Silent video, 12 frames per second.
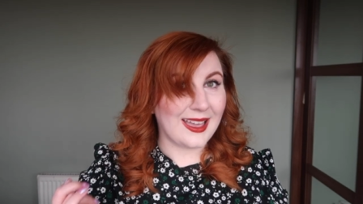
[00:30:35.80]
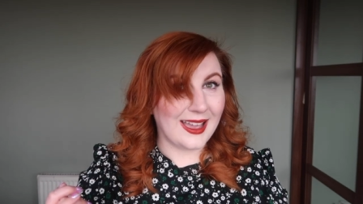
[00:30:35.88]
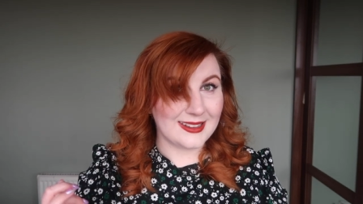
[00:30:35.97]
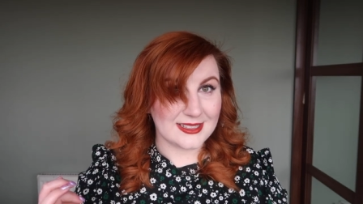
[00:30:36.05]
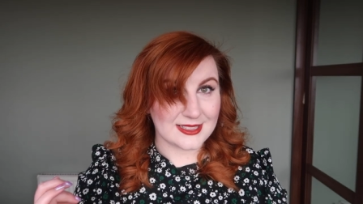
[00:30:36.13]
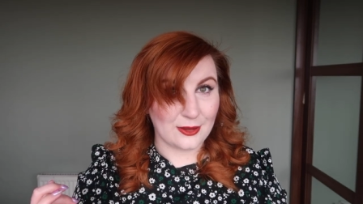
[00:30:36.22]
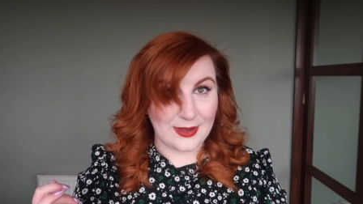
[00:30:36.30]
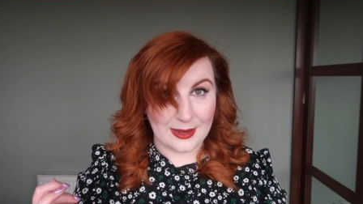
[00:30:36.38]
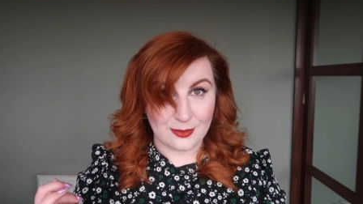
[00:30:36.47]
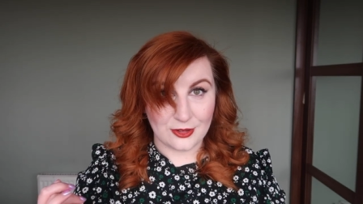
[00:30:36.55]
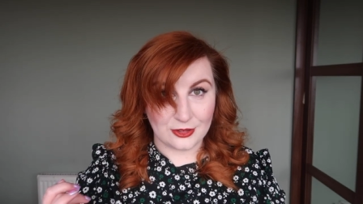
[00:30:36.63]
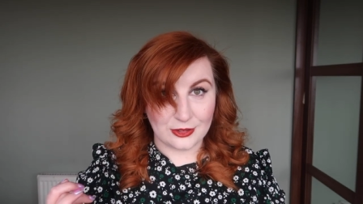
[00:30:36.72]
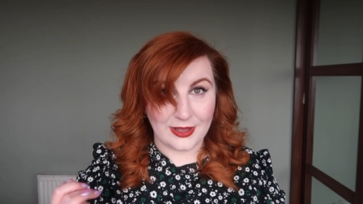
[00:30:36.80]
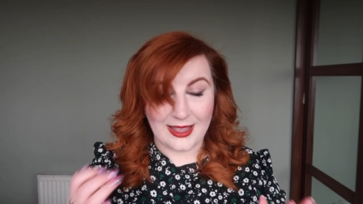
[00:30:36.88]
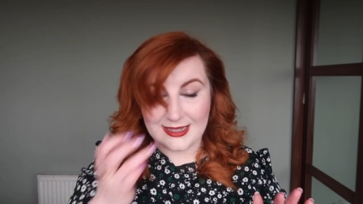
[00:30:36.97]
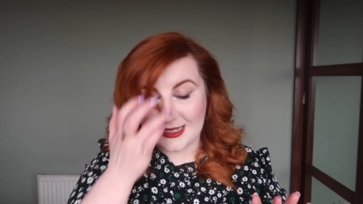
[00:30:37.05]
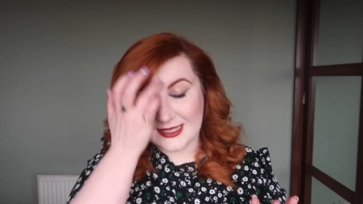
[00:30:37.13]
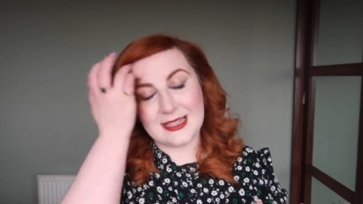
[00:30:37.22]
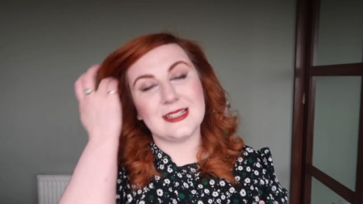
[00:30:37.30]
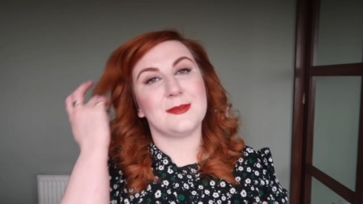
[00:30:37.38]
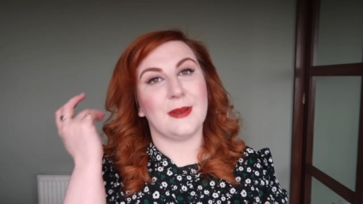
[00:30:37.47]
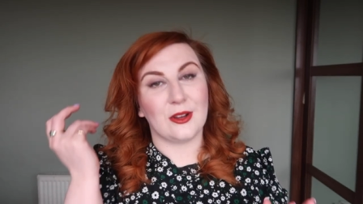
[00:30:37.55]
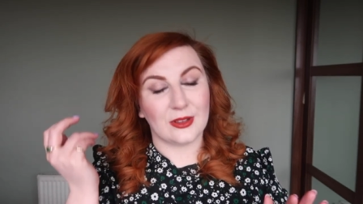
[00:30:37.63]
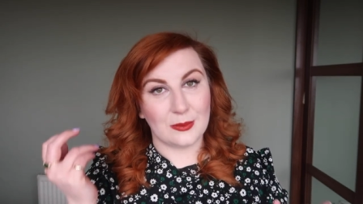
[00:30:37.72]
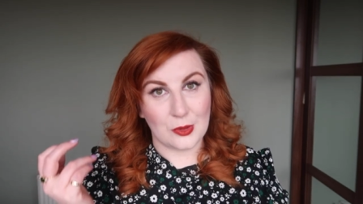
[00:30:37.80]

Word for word: and it's now April and it's it's barely